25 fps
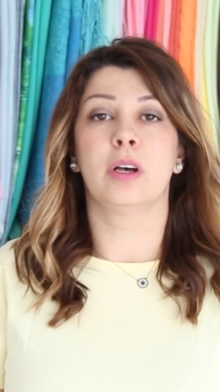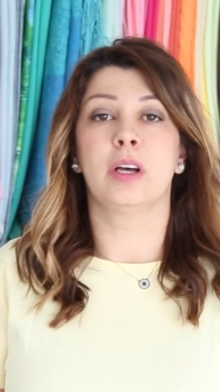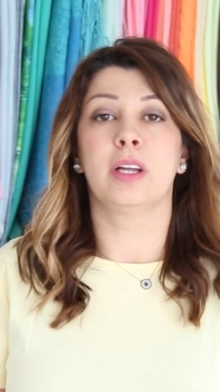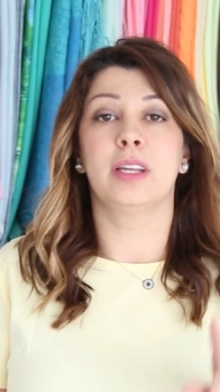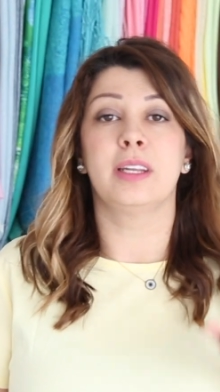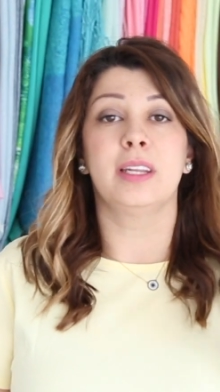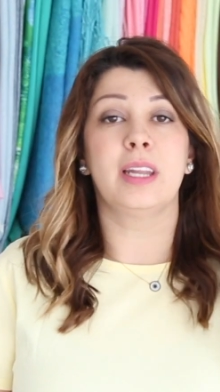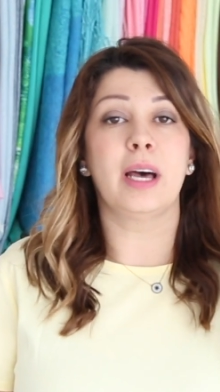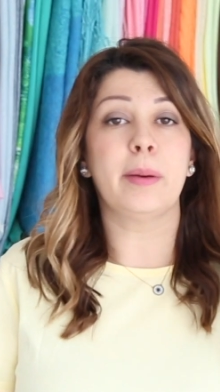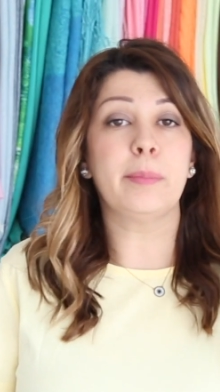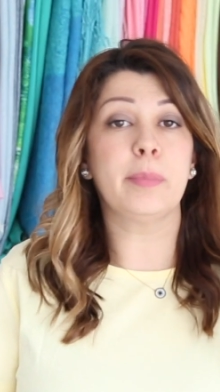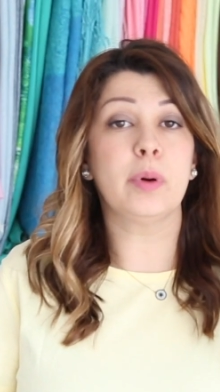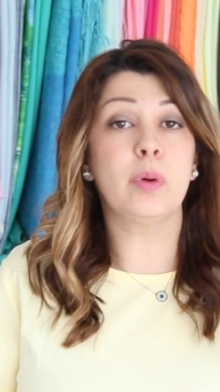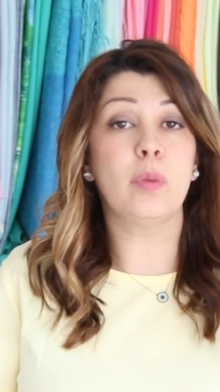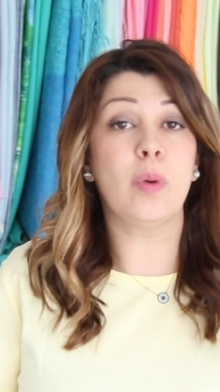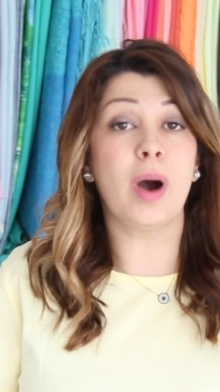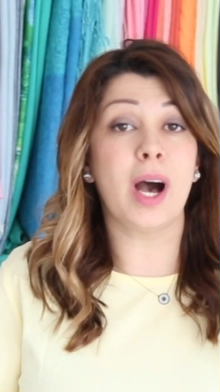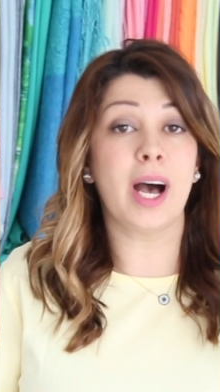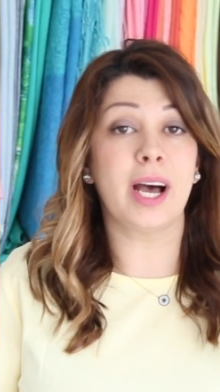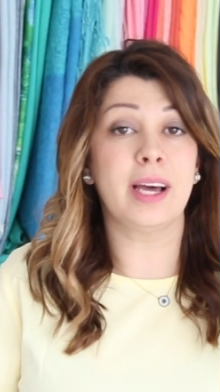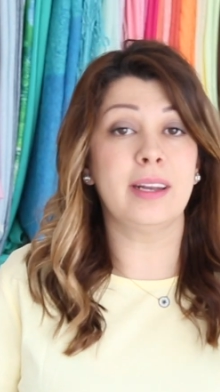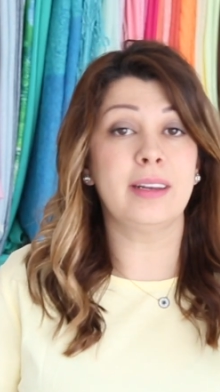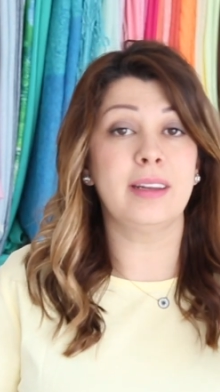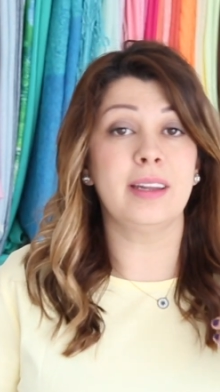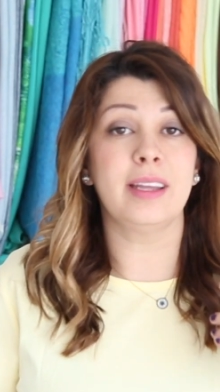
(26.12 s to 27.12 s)
Number
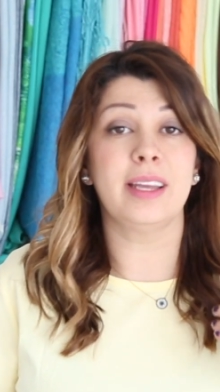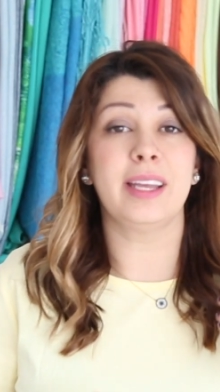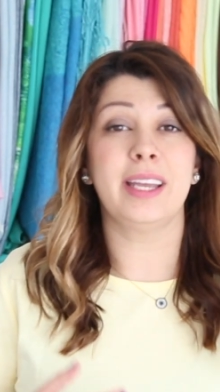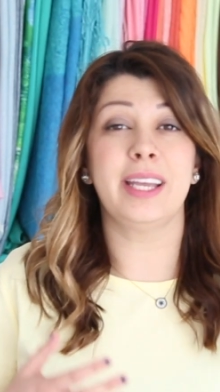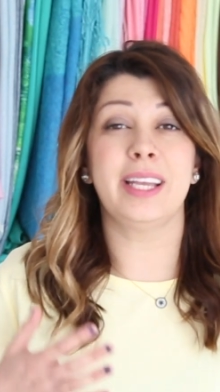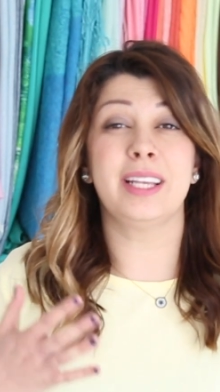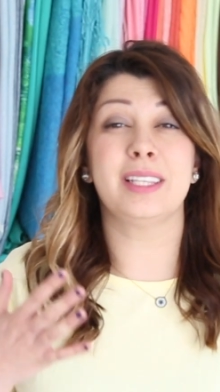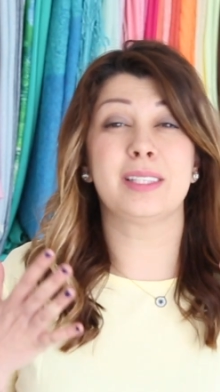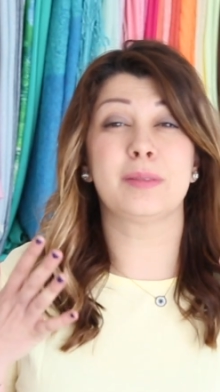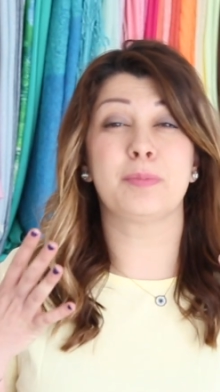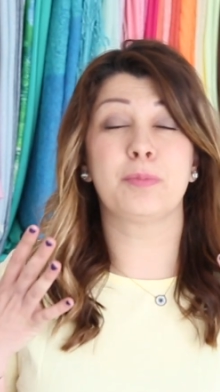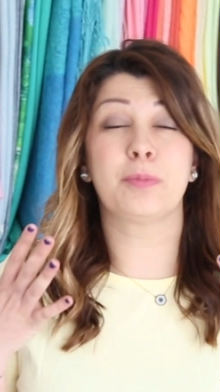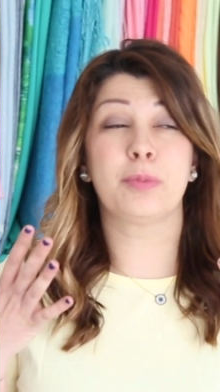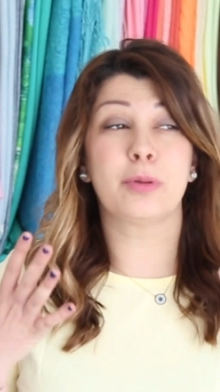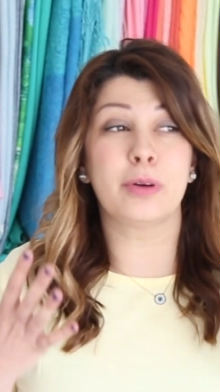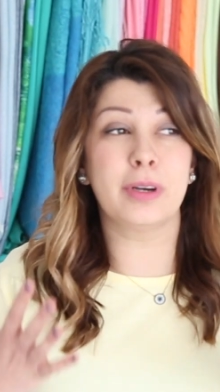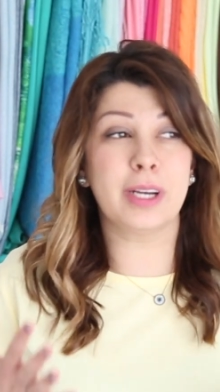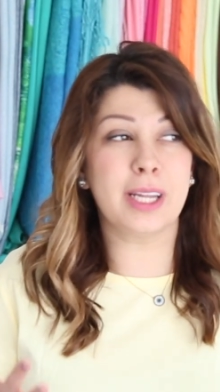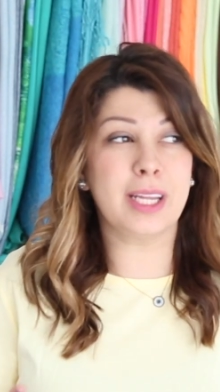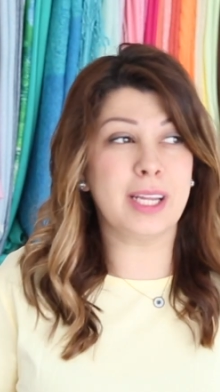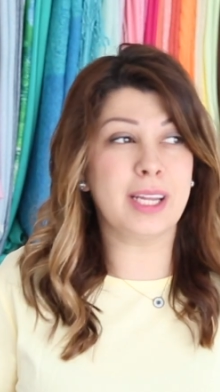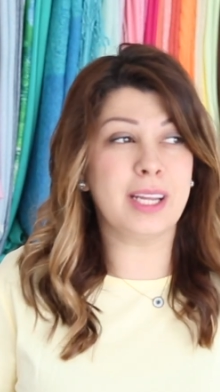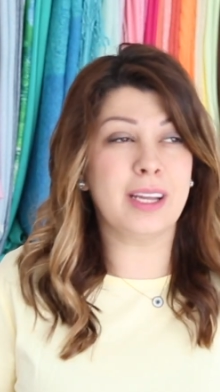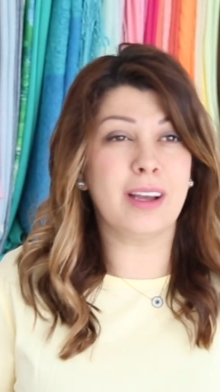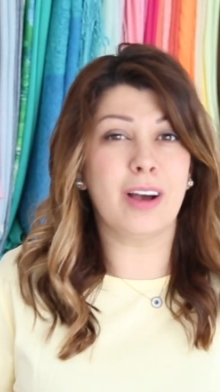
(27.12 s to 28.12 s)
one is
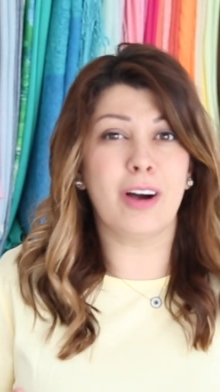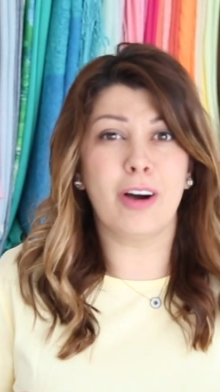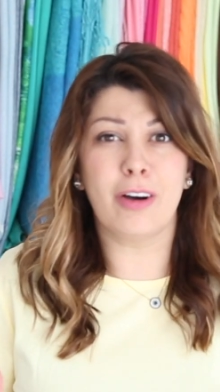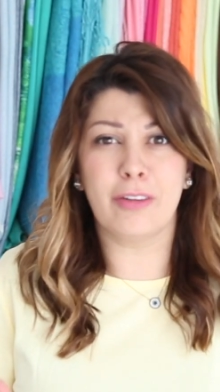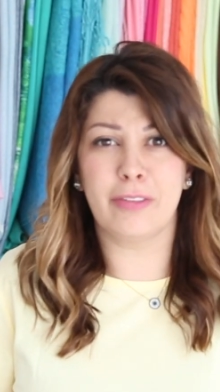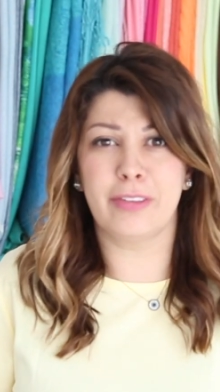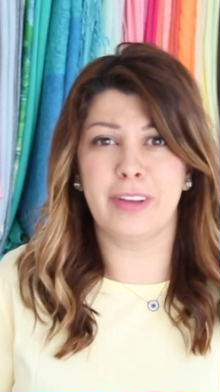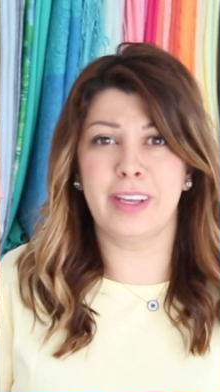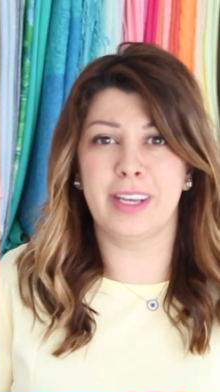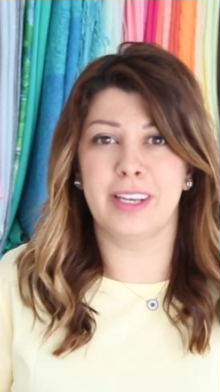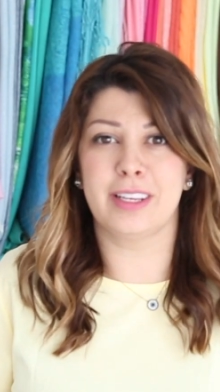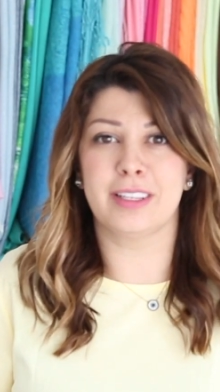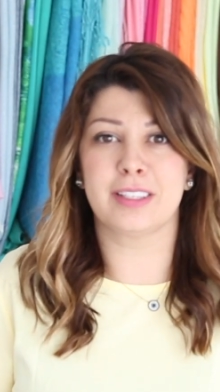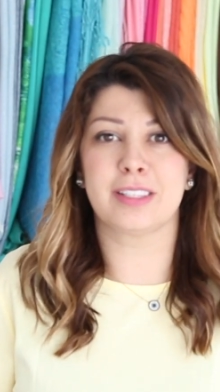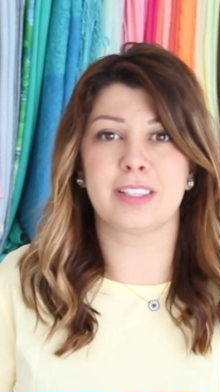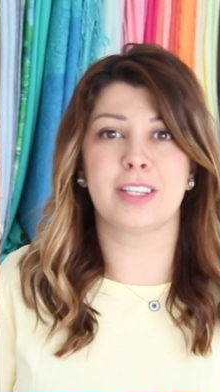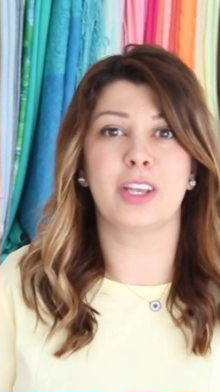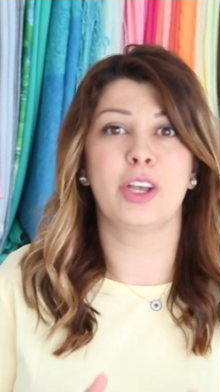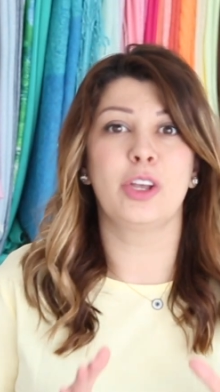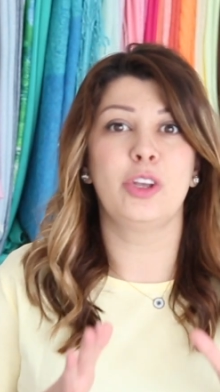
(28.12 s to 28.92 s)
pretty obvious.